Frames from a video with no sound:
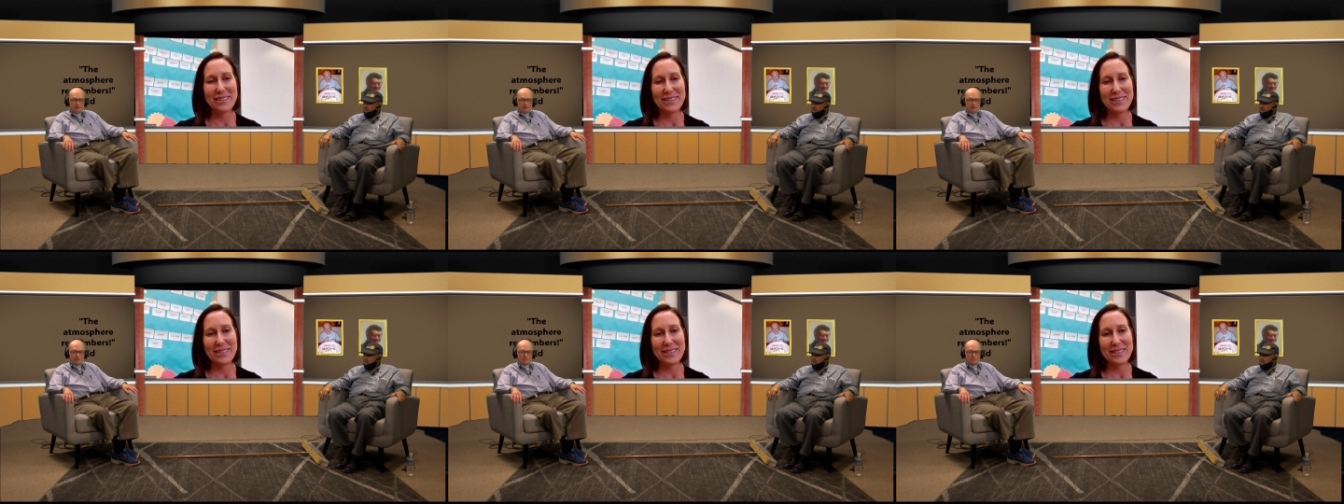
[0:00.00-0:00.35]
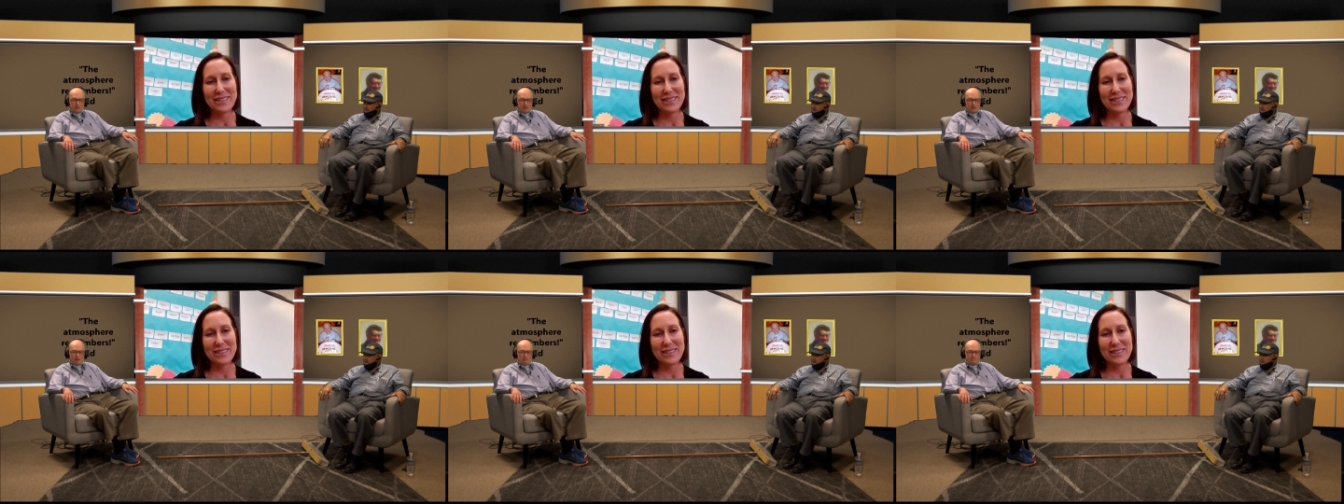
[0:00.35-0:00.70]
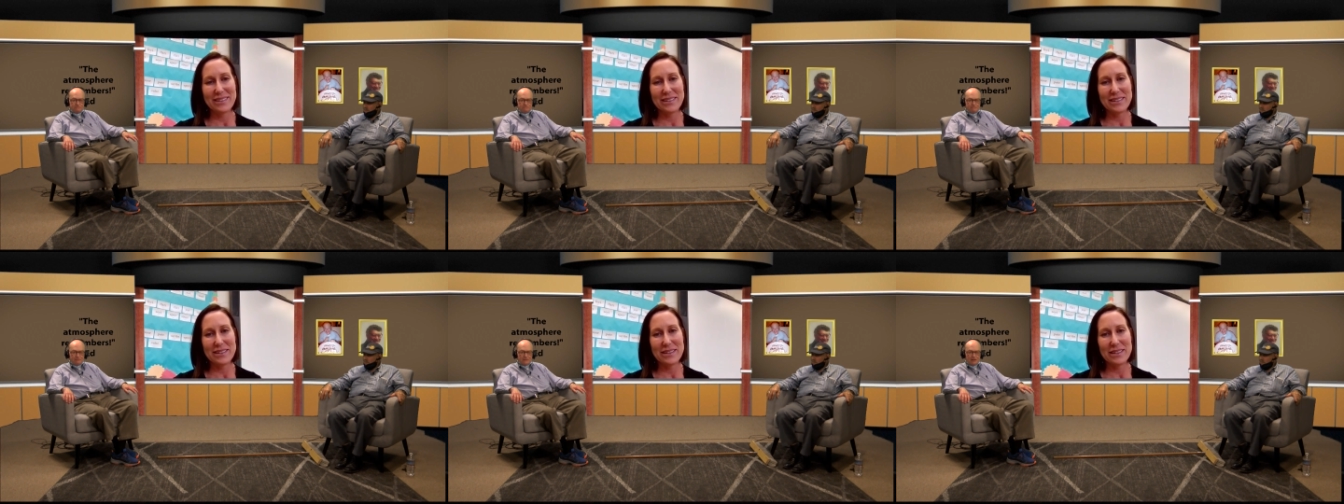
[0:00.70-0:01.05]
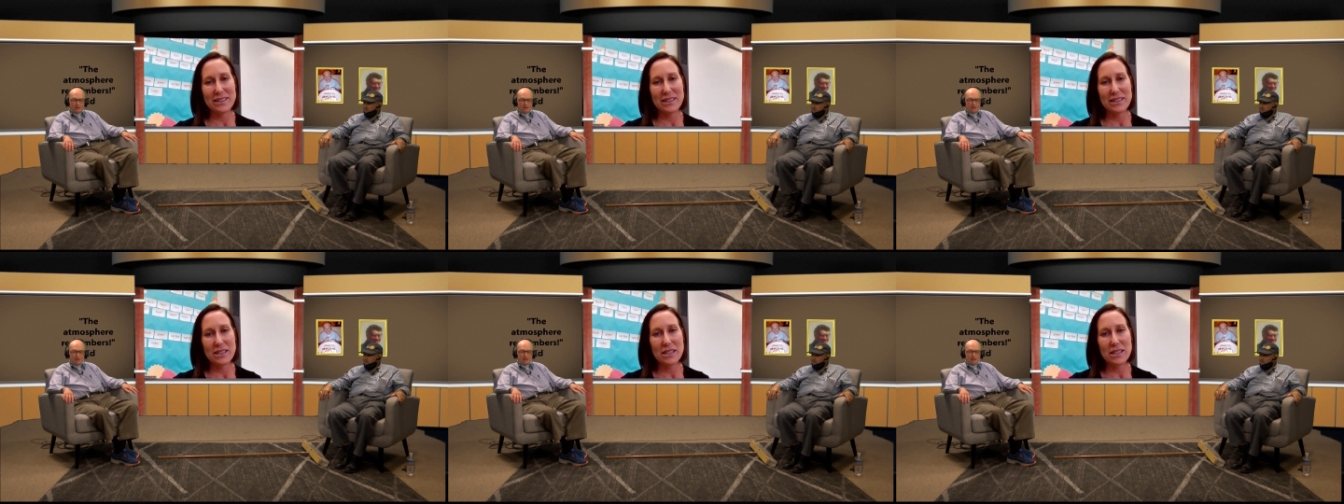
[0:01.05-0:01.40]
um, um,
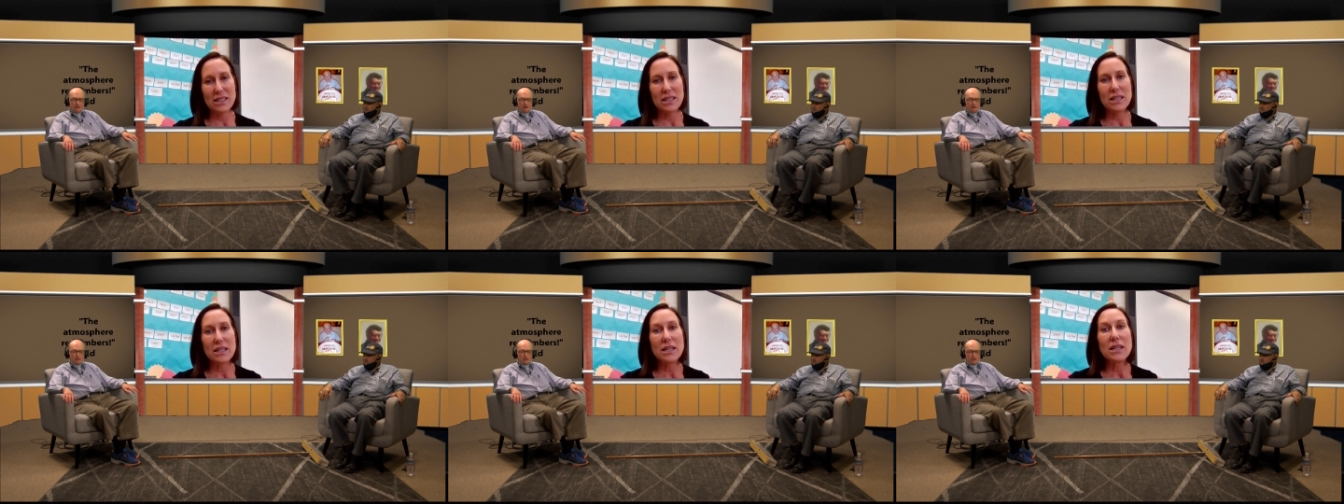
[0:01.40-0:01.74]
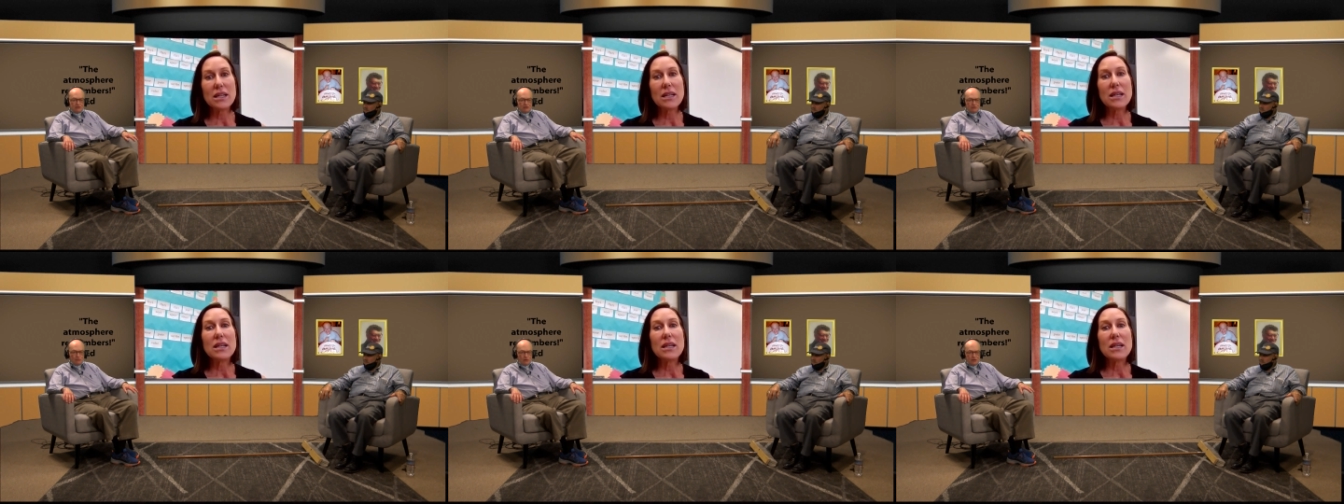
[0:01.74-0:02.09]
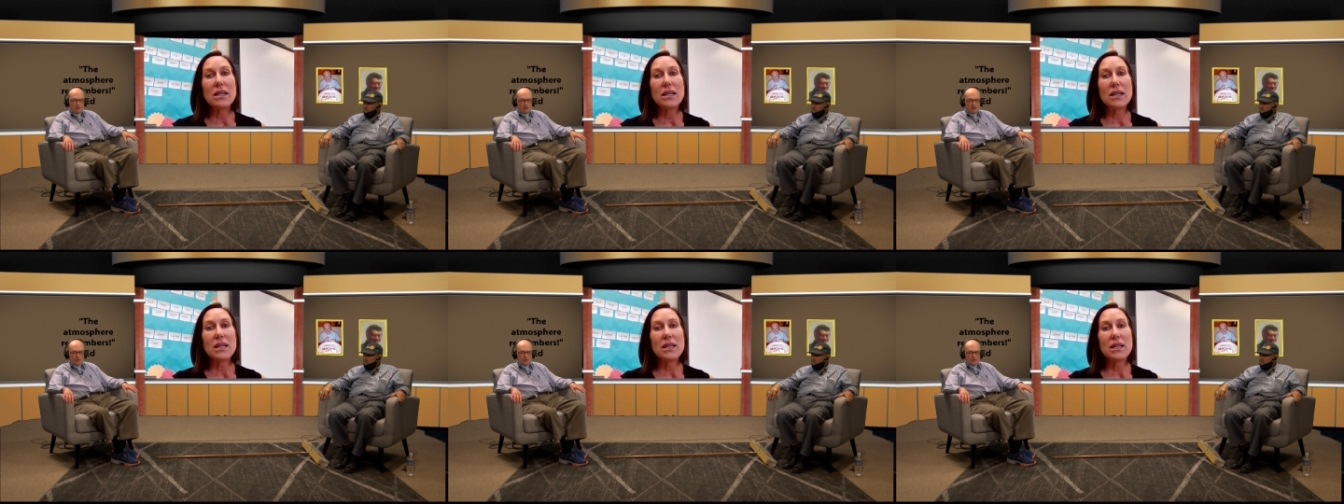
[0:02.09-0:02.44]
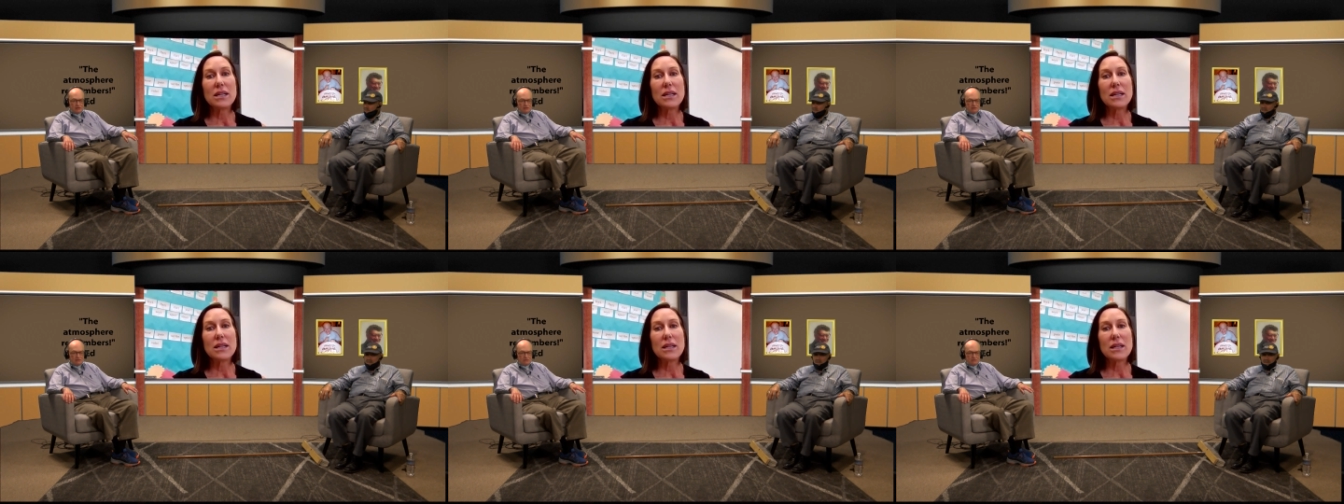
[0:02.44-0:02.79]
only on the weekend
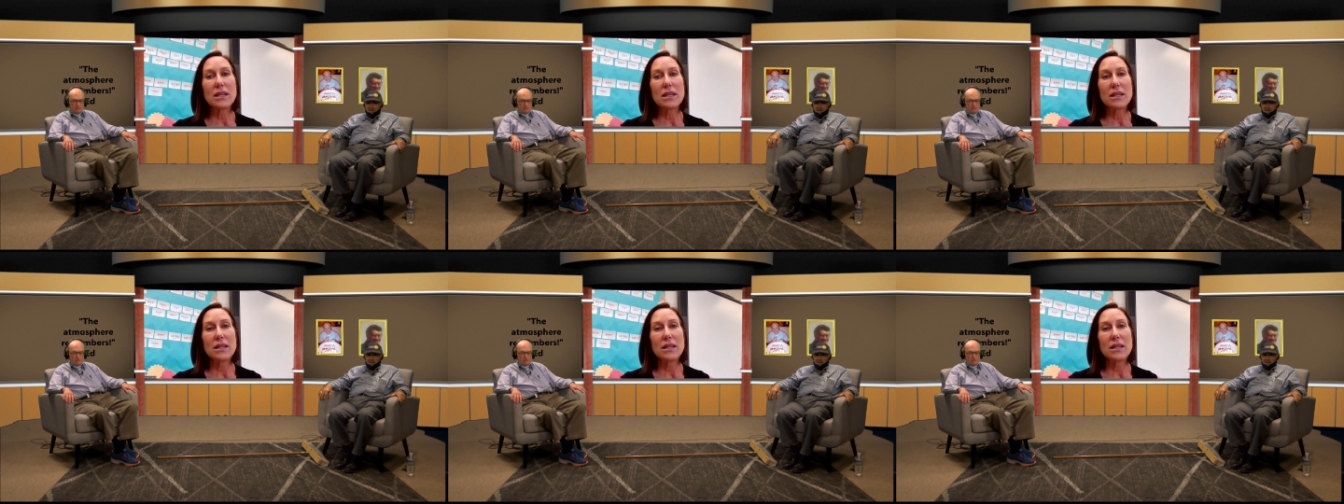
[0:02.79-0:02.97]
now.